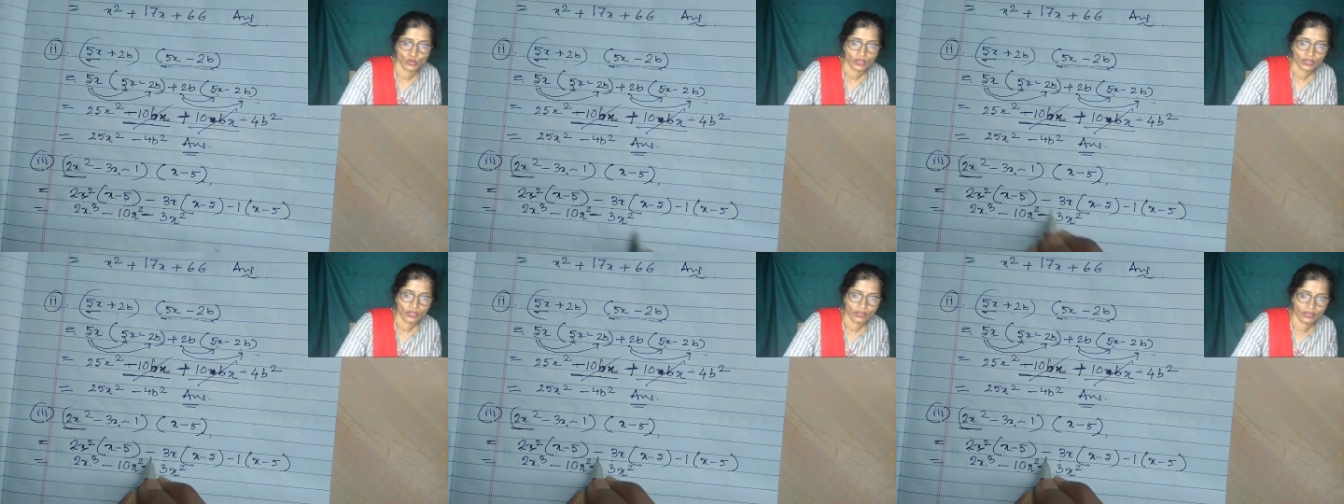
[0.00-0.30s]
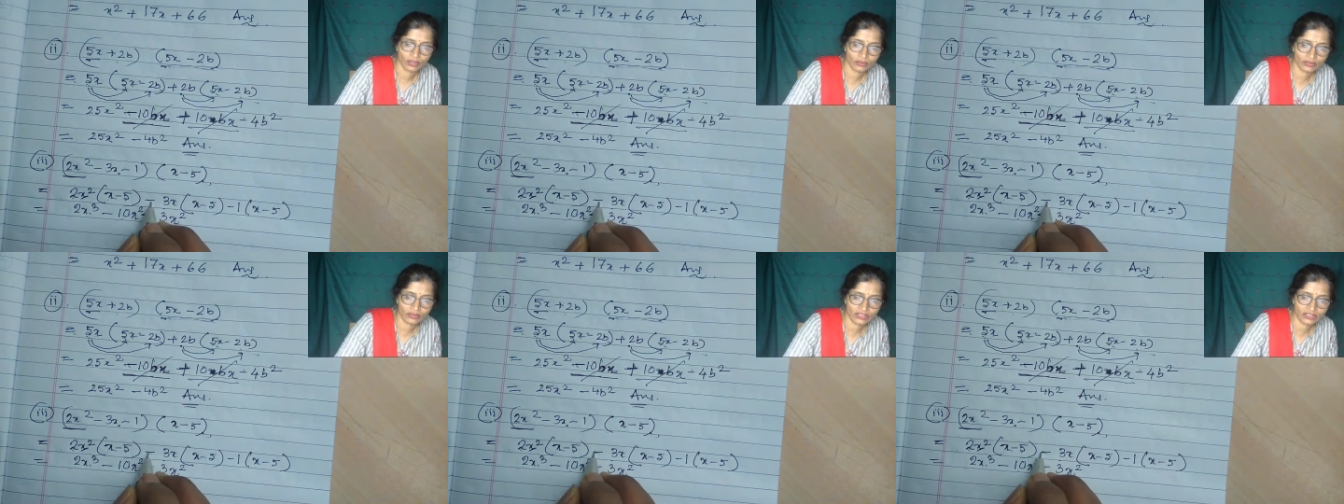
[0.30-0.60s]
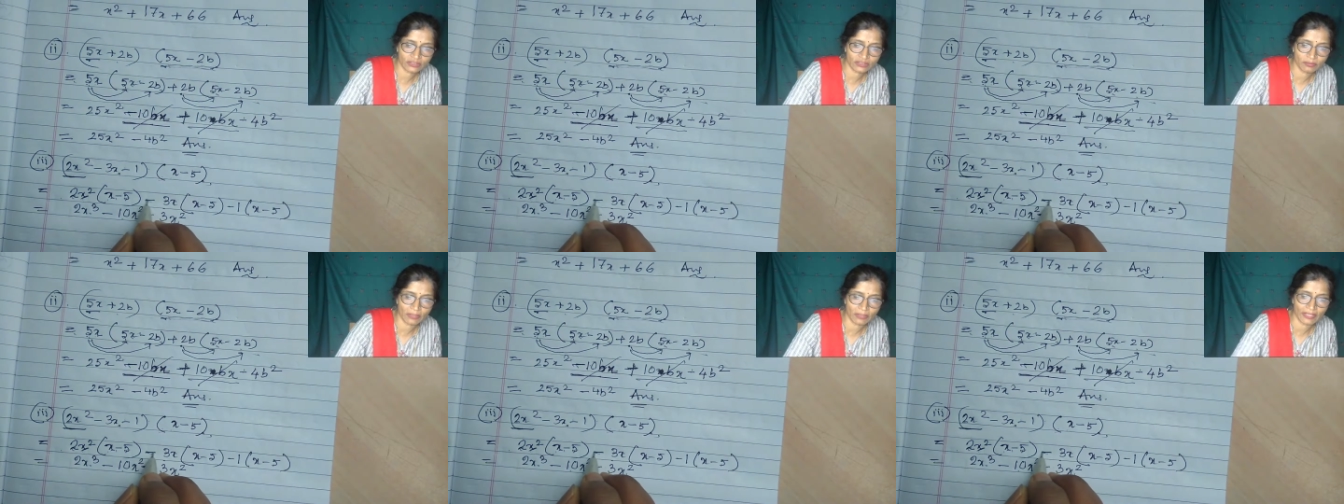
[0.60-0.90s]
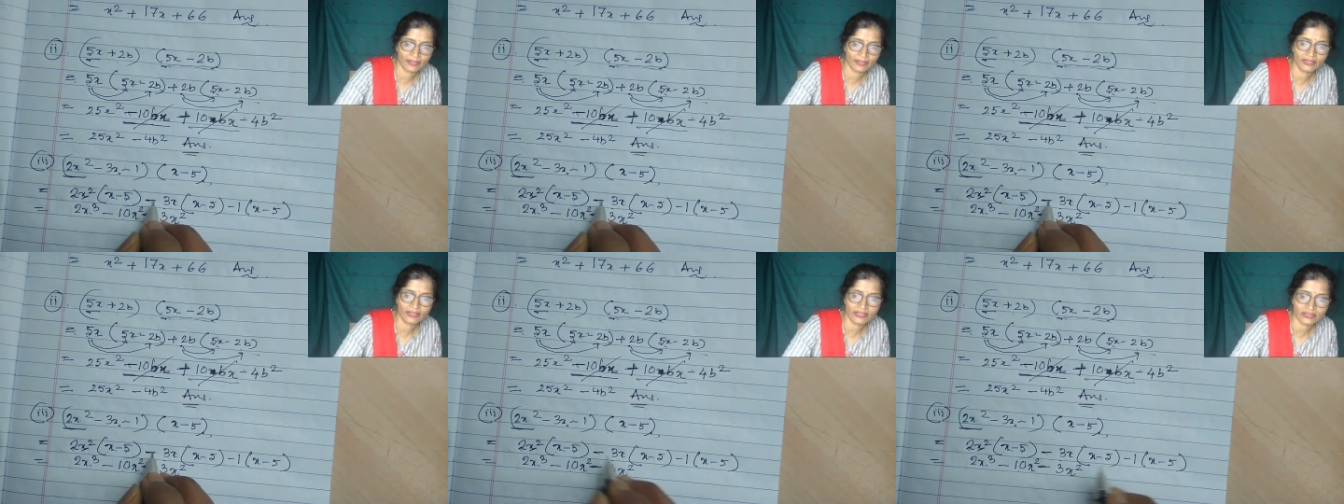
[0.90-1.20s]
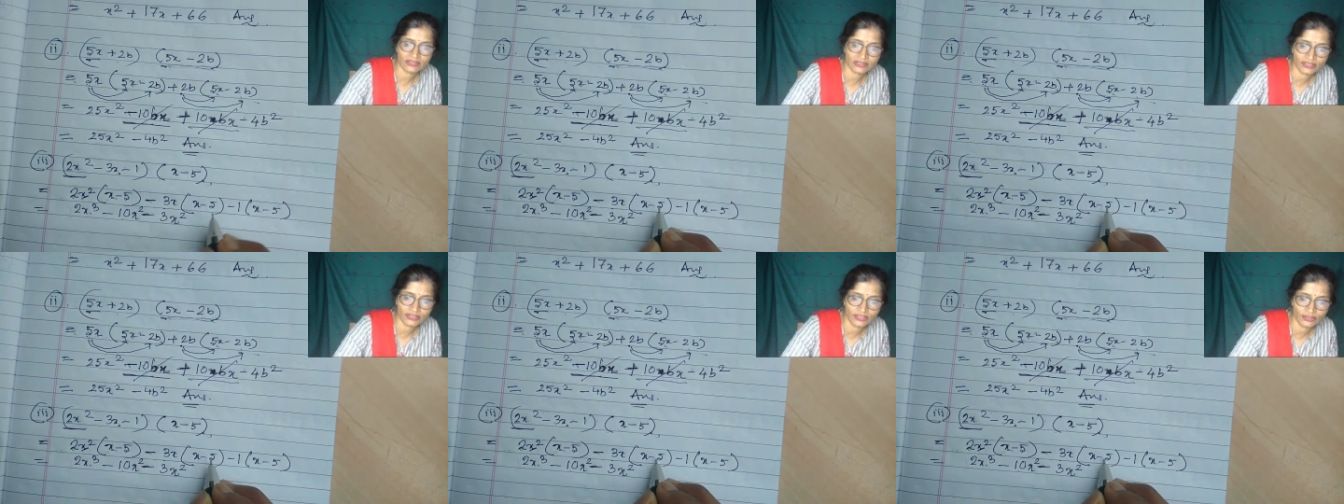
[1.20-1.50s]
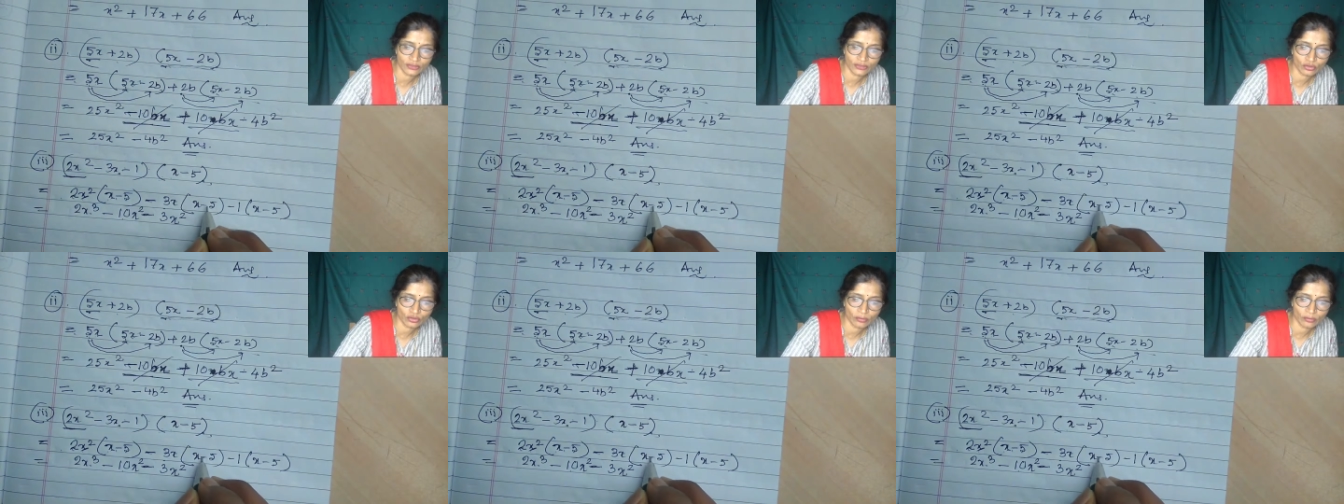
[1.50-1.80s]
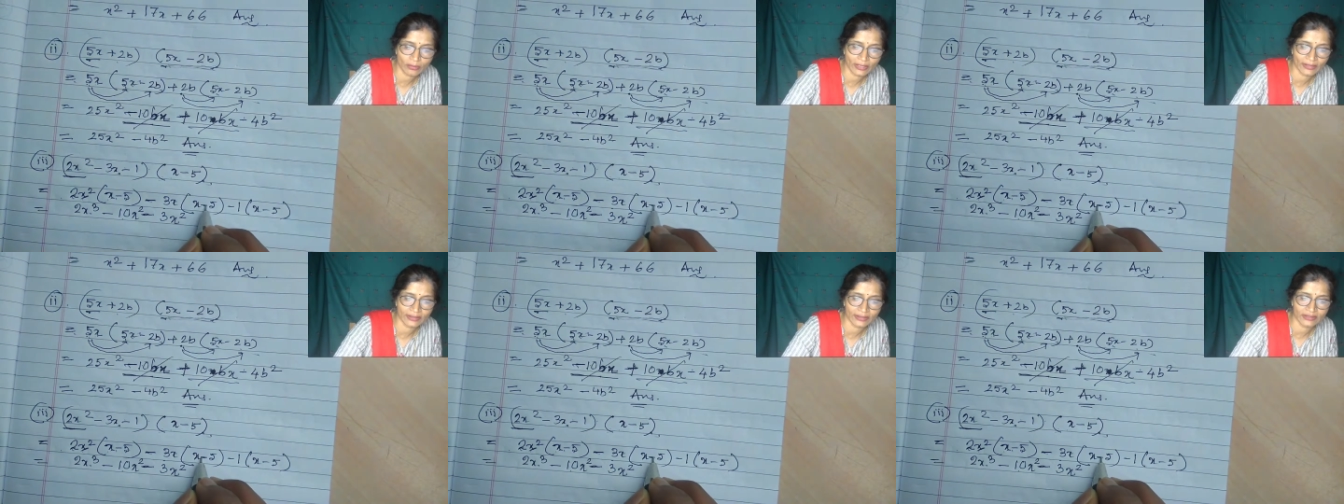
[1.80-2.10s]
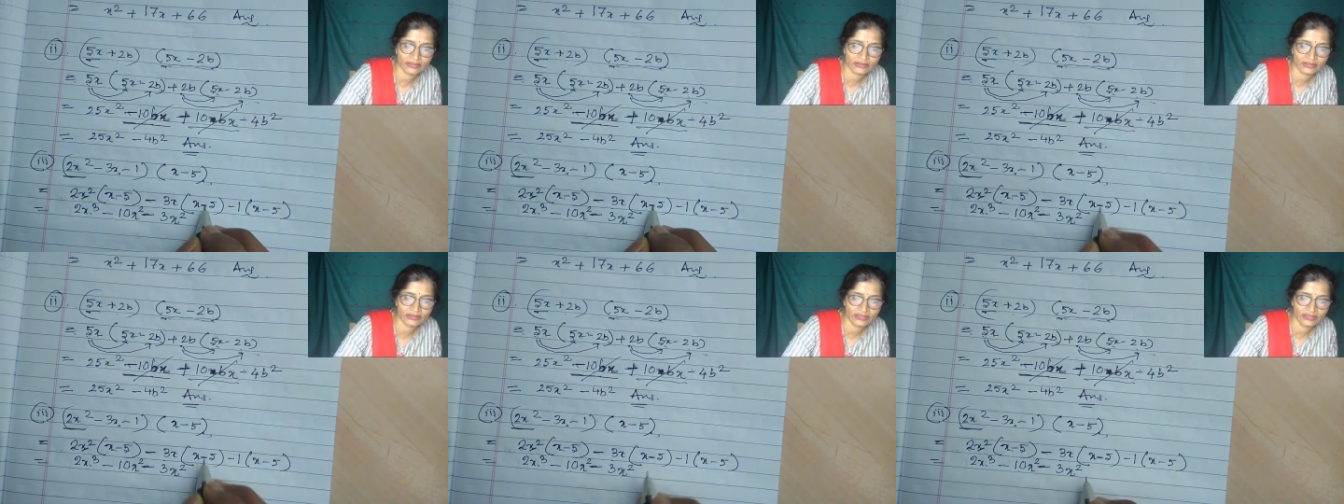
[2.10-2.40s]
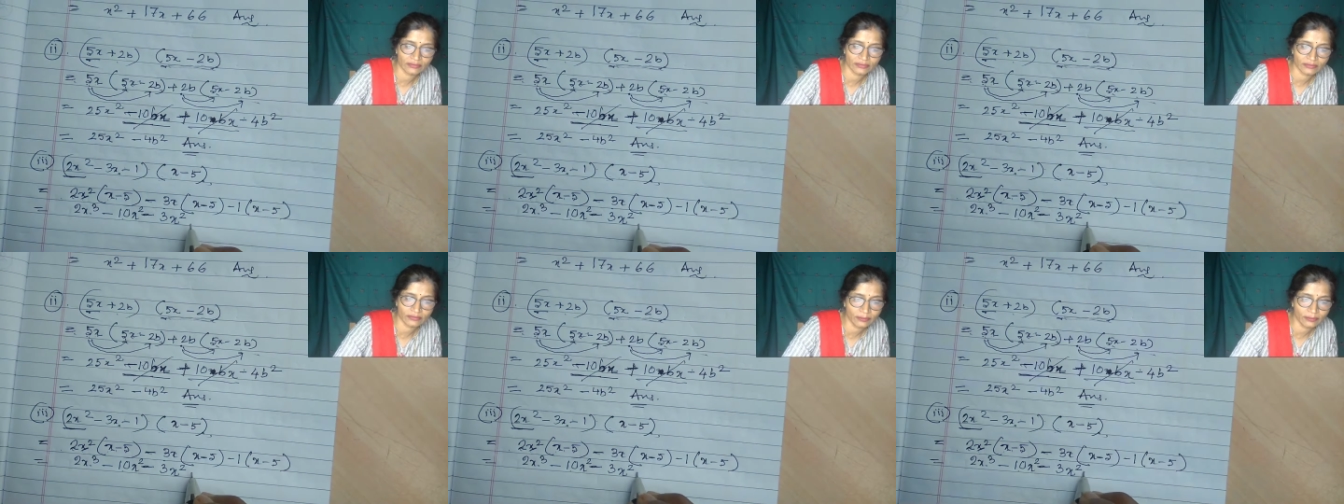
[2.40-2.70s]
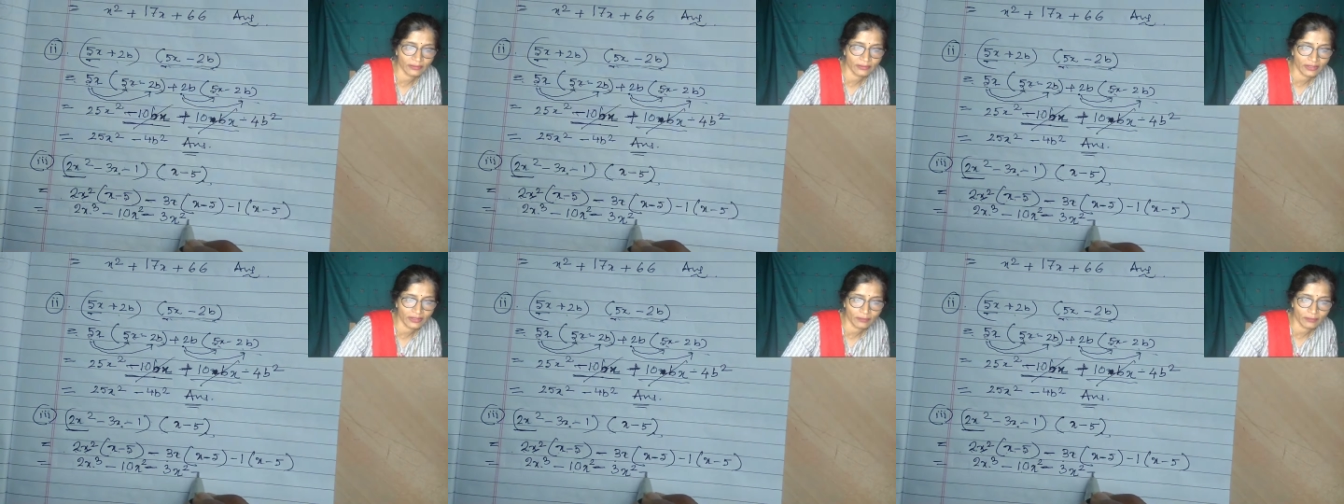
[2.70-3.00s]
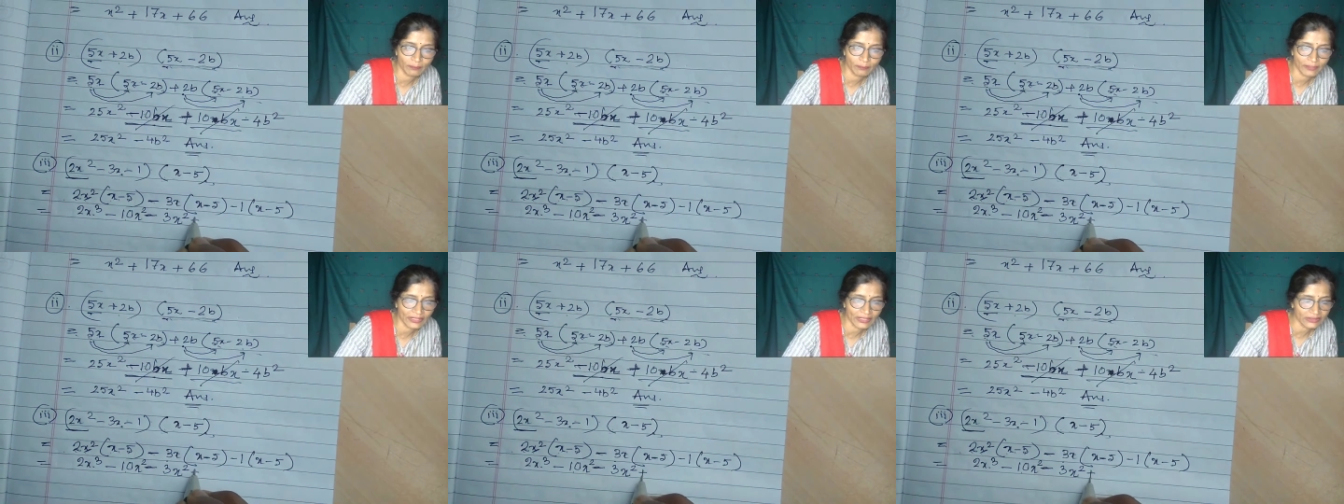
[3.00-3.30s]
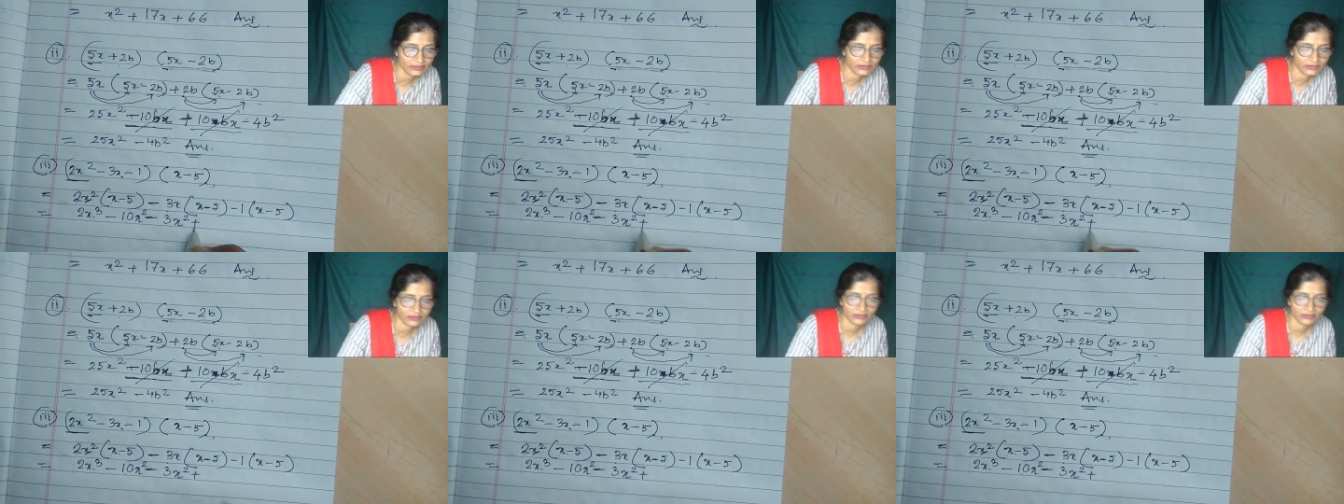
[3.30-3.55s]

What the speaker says: Now this minus into minus, it will become plus.